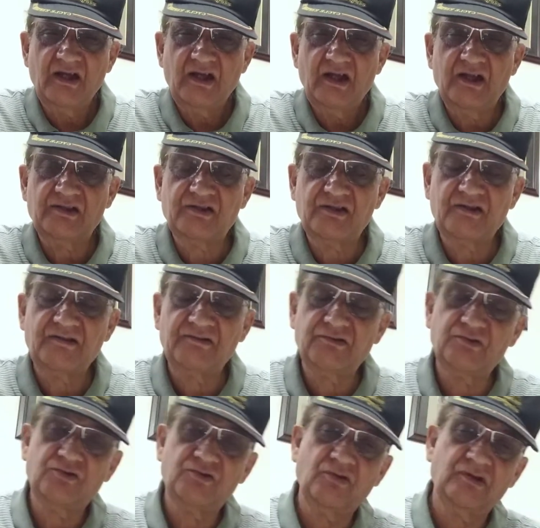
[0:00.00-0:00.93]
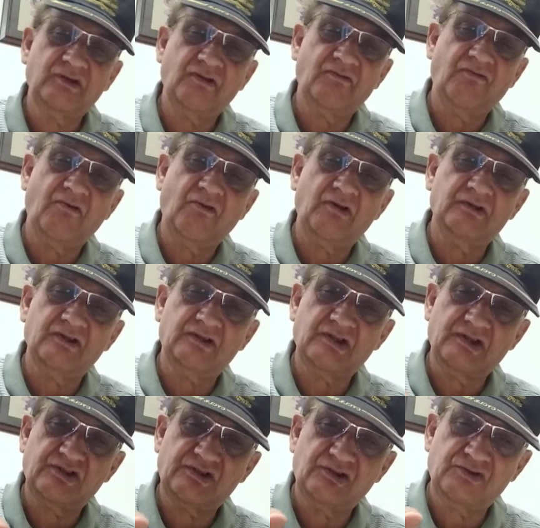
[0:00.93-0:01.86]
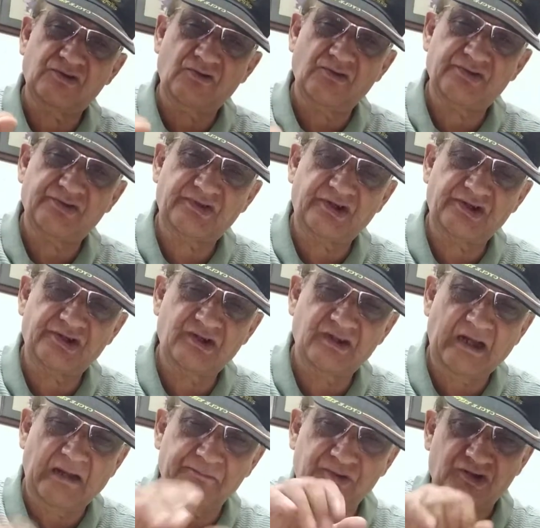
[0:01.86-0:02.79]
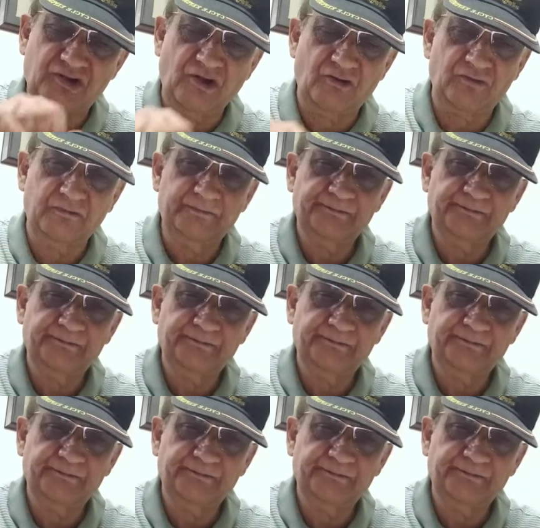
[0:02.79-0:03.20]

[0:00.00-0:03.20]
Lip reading: and so therefore the testosterone secretion comes down